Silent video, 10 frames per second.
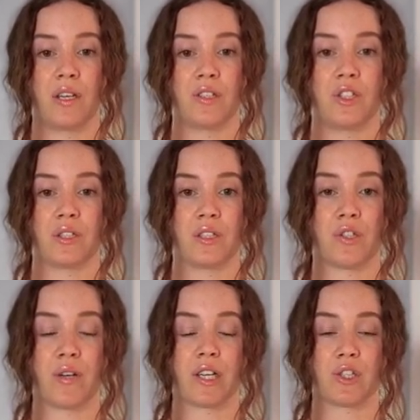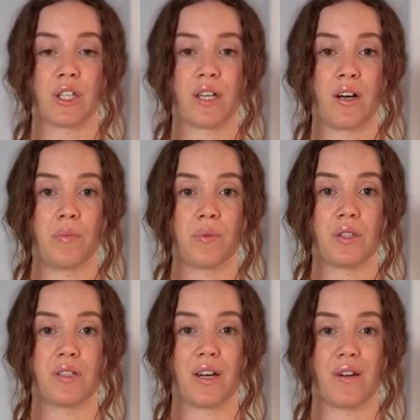Gently tractioning up with
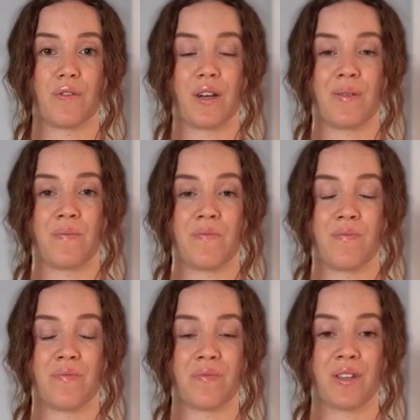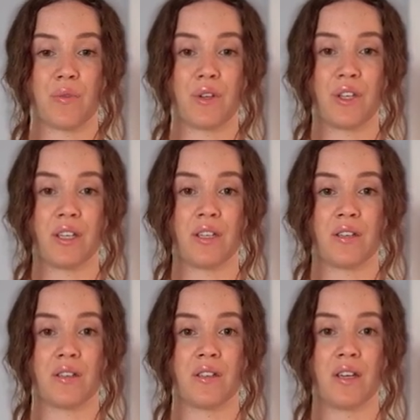the diaphragm. Breathing
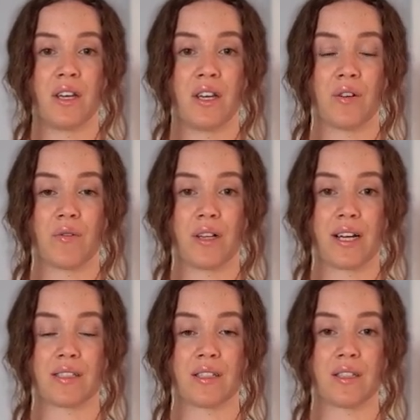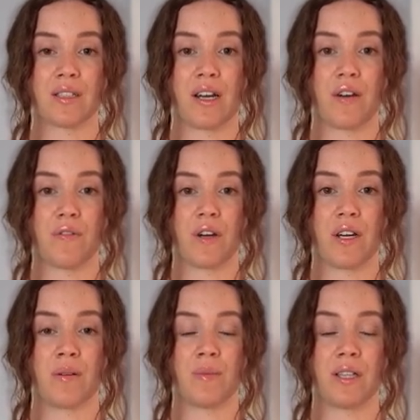in, relaxing the
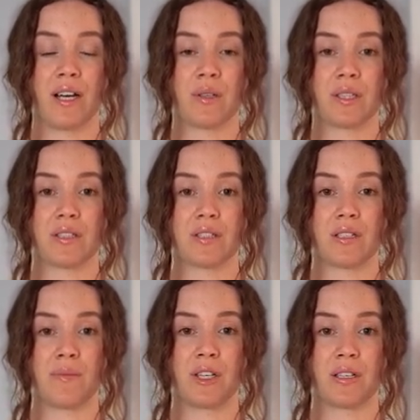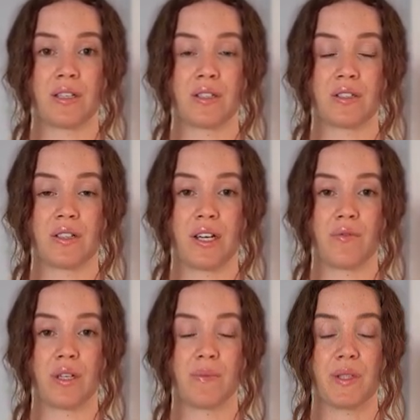diaphragm, allowing the stomach, the side
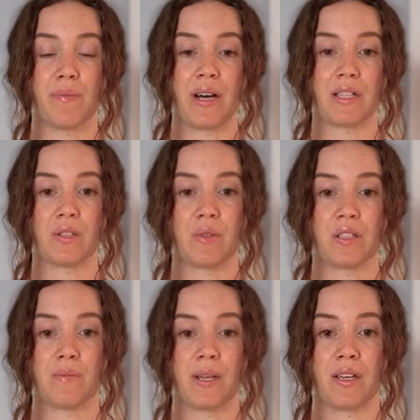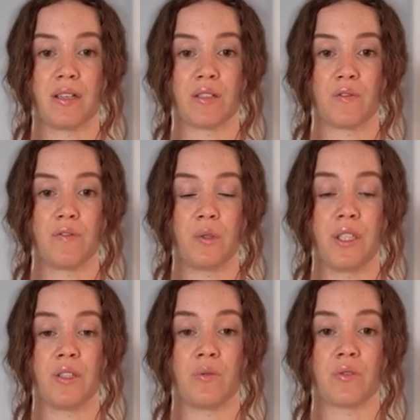ribs, the back to expand fully
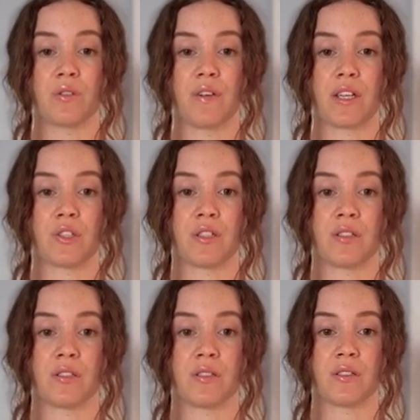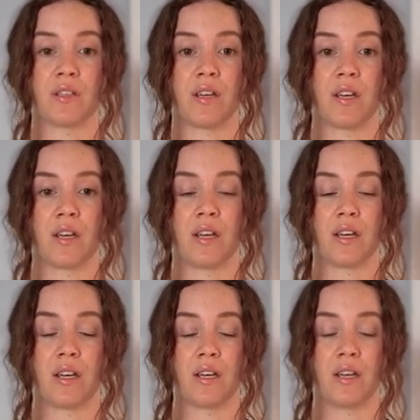in all directions.
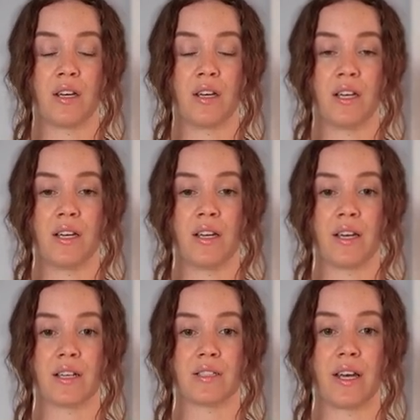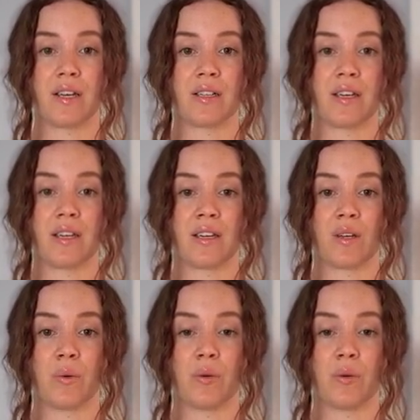And exhaling,